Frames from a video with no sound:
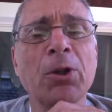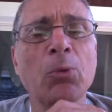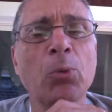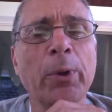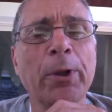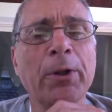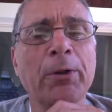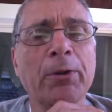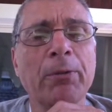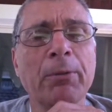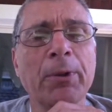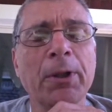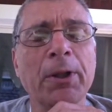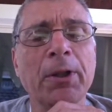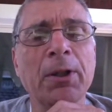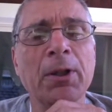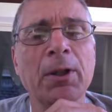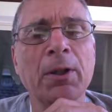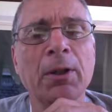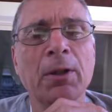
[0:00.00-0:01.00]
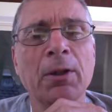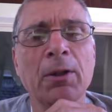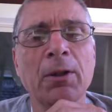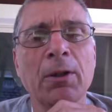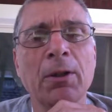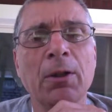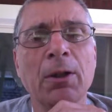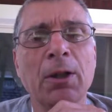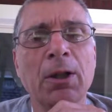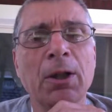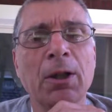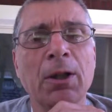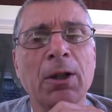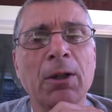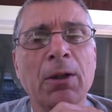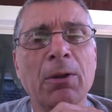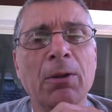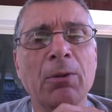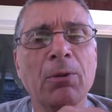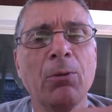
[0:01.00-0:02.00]
week 3,
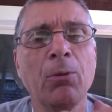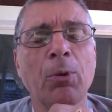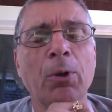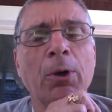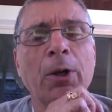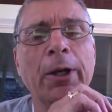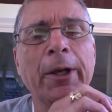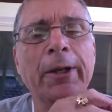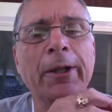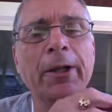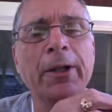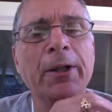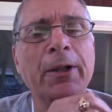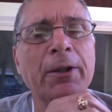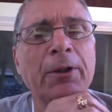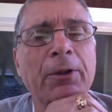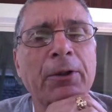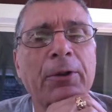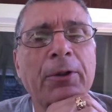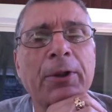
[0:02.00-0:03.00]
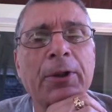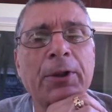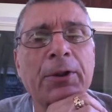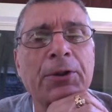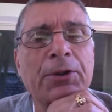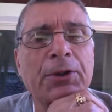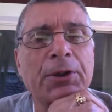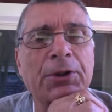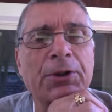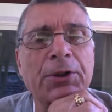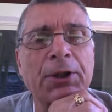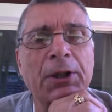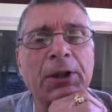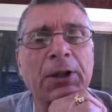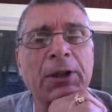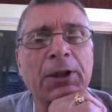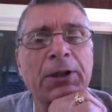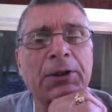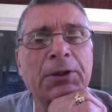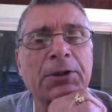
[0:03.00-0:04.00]
we're getting into these
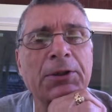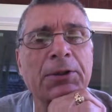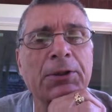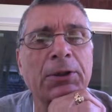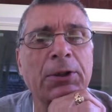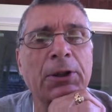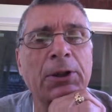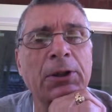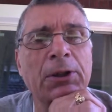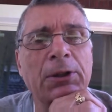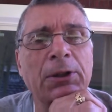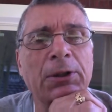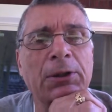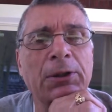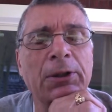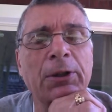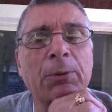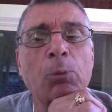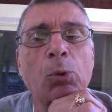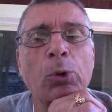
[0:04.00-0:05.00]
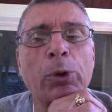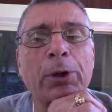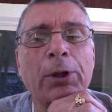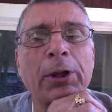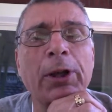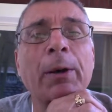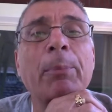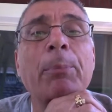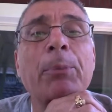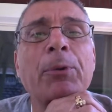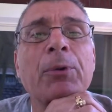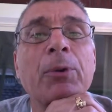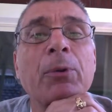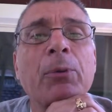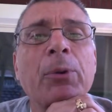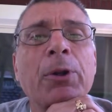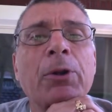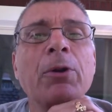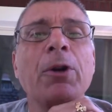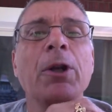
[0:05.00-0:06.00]
designs in more depth that
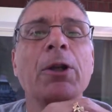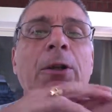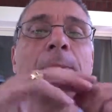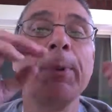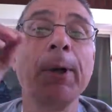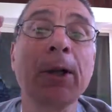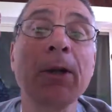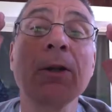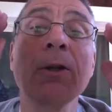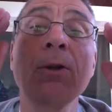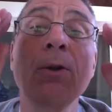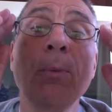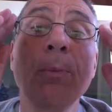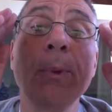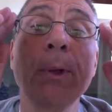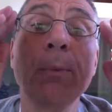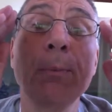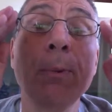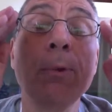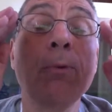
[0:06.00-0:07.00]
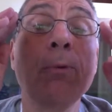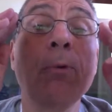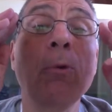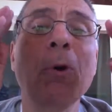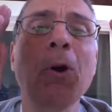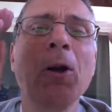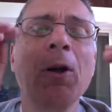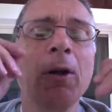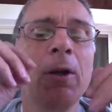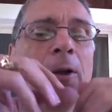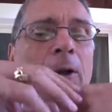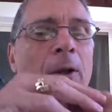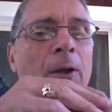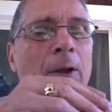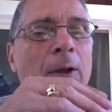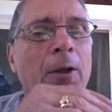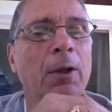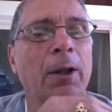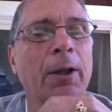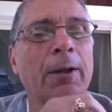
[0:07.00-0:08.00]
we talked about a little bit before,
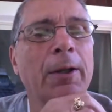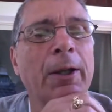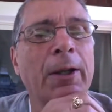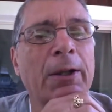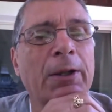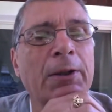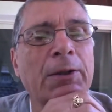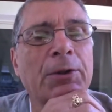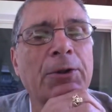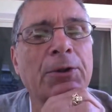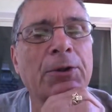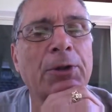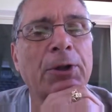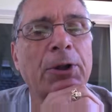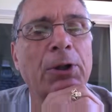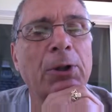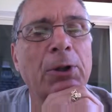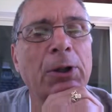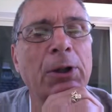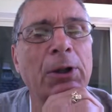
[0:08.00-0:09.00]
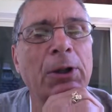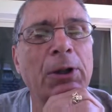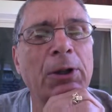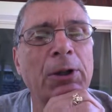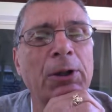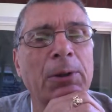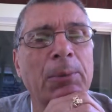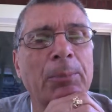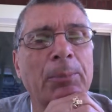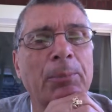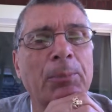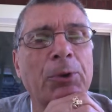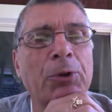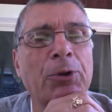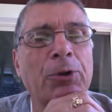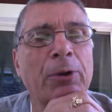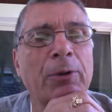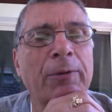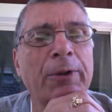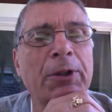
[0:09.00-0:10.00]
and that is the
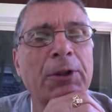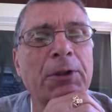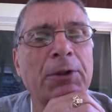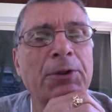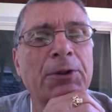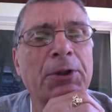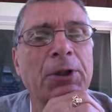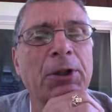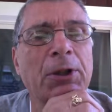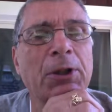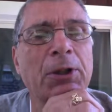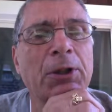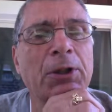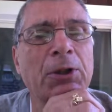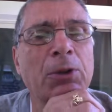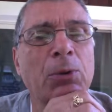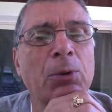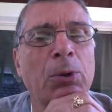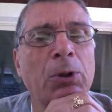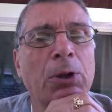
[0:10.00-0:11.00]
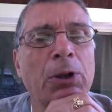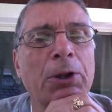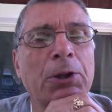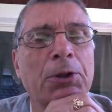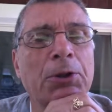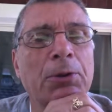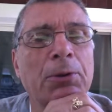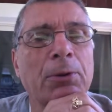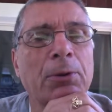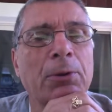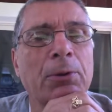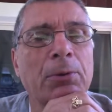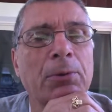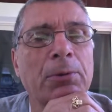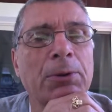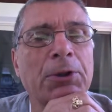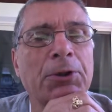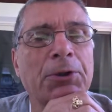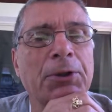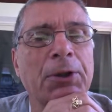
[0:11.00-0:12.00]
survey design, correlational
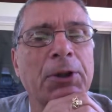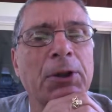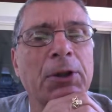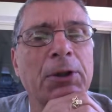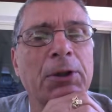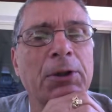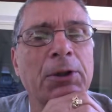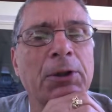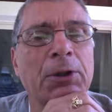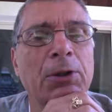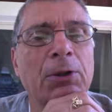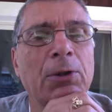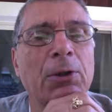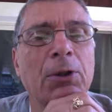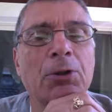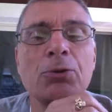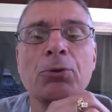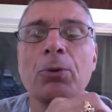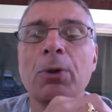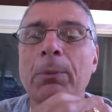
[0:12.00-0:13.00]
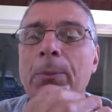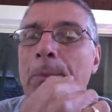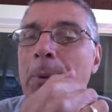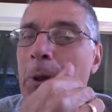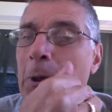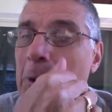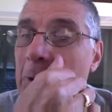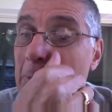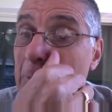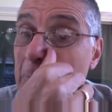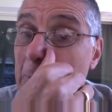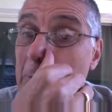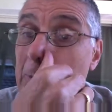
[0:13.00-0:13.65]
design, and causal comparative